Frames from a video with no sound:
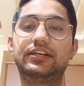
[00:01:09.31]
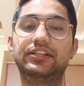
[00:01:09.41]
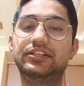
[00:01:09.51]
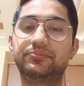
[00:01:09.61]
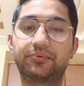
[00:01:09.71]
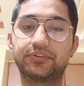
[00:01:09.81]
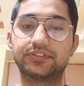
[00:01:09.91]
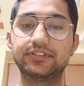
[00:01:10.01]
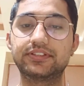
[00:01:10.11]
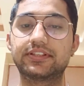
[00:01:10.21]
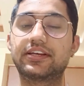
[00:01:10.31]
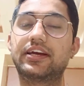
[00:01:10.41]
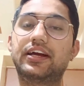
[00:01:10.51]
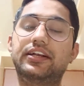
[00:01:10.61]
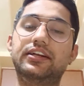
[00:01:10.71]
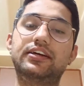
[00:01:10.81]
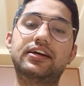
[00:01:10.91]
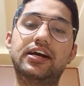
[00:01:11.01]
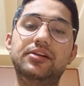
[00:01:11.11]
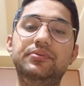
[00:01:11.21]
in this process and
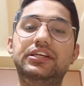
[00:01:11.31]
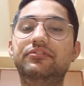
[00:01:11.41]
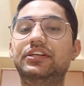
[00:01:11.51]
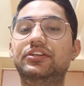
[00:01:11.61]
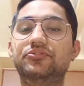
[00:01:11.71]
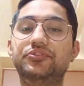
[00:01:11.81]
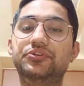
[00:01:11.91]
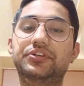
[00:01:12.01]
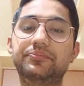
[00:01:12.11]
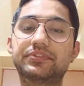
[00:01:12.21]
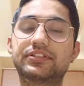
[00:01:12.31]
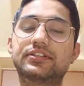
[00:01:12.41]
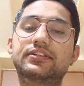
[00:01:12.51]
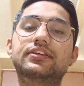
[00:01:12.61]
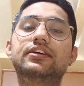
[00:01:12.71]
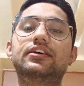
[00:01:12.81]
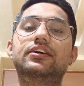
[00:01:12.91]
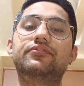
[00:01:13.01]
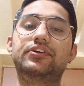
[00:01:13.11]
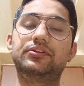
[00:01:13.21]
I'll be giving you few tips
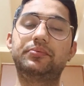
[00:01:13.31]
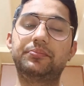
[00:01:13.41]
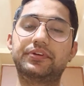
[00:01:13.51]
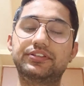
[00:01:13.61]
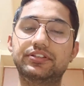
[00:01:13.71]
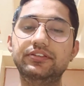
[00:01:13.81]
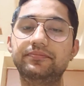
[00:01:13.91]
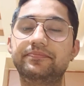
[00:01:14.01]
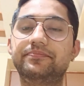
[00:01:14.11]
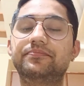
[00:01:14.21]
for the preparation.